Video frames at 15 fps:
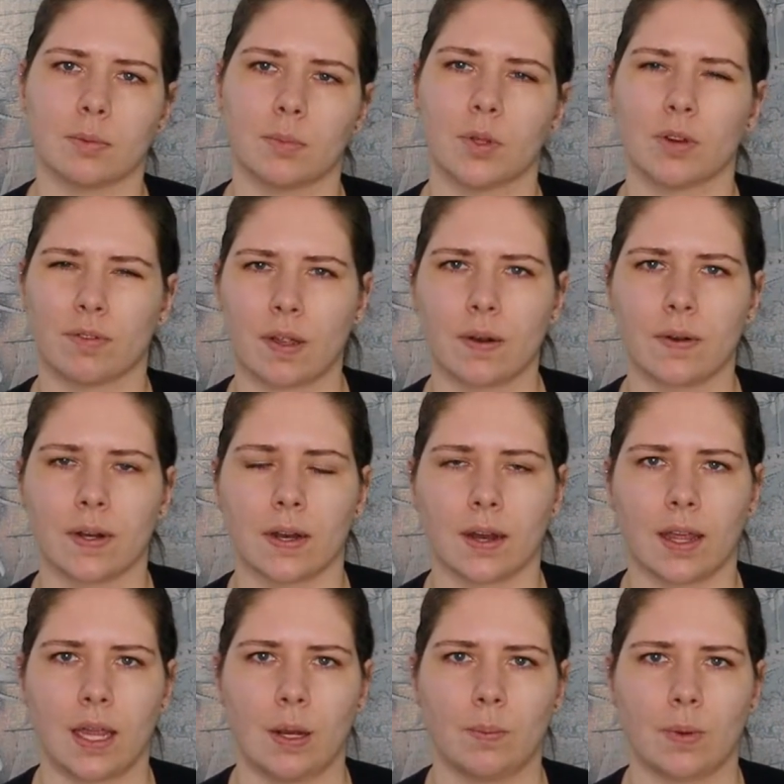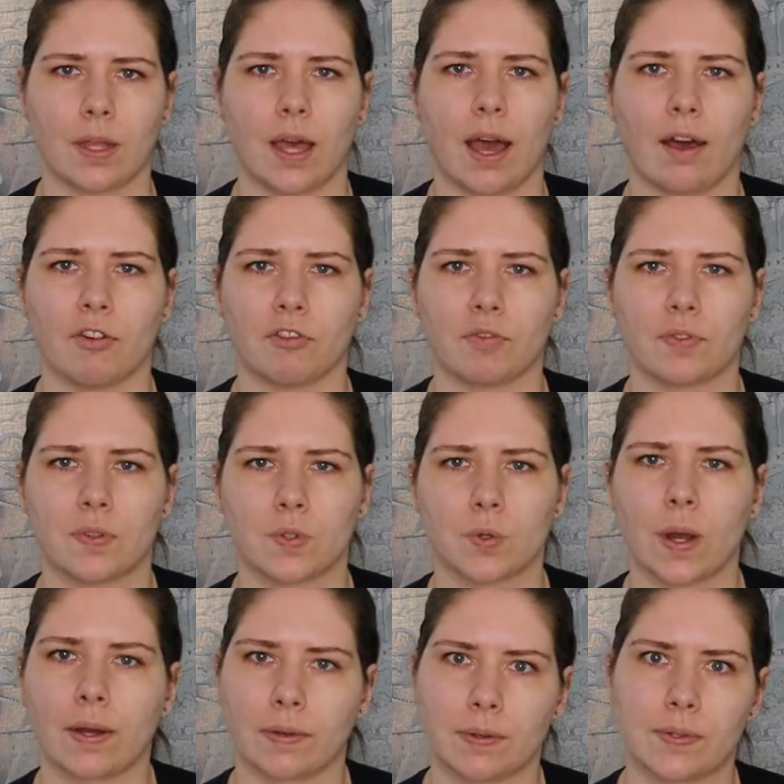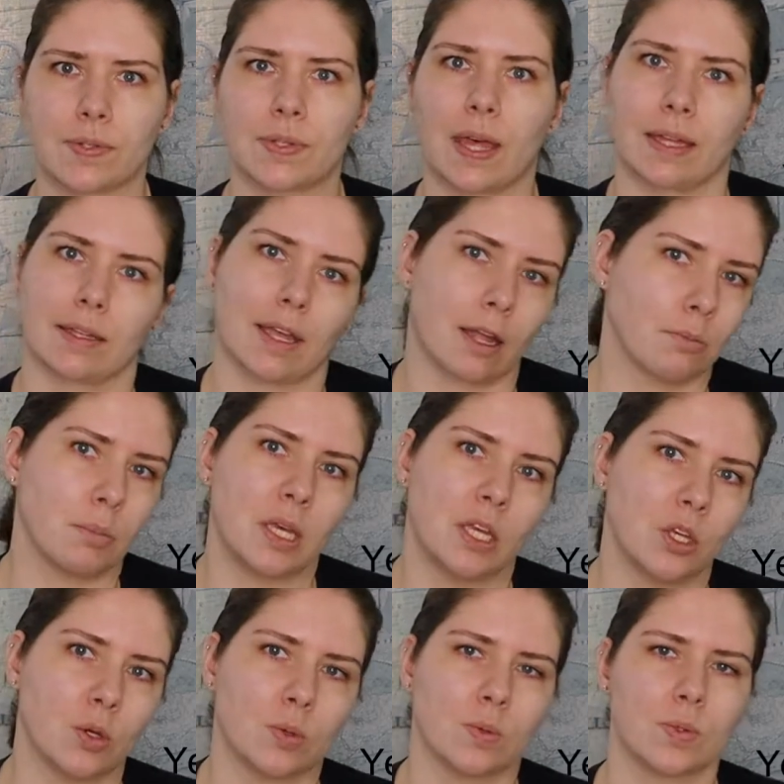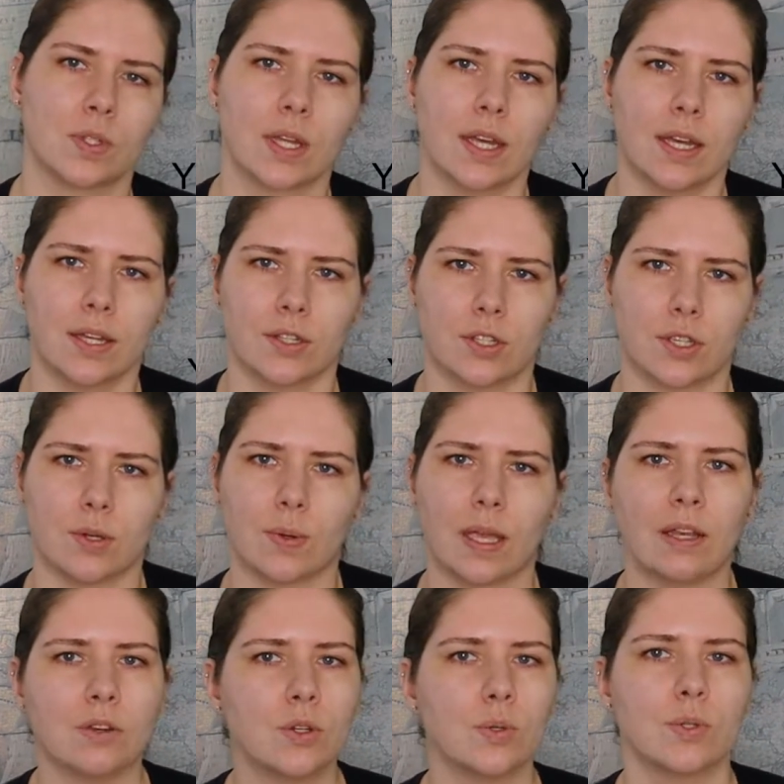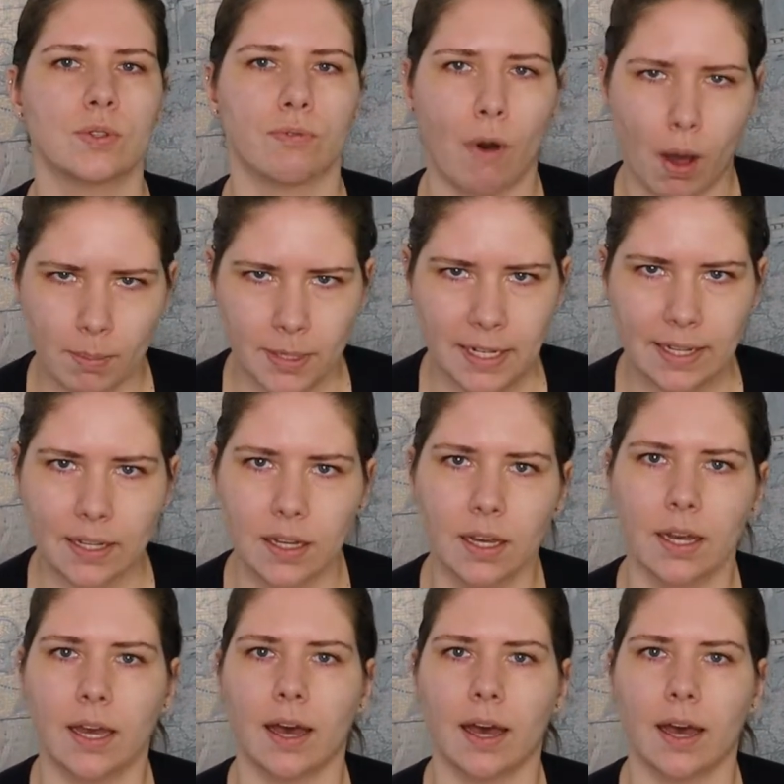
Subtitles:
Your veterinarian will have drugs that can be used to induce vomiting,